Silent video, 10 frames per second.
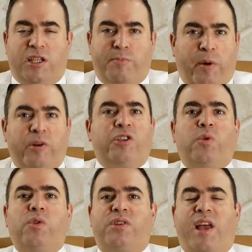
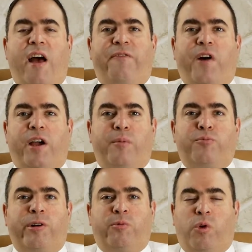spiritual sapphire
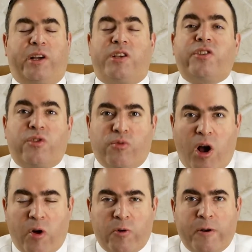brickwork, his
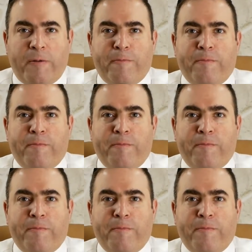throne.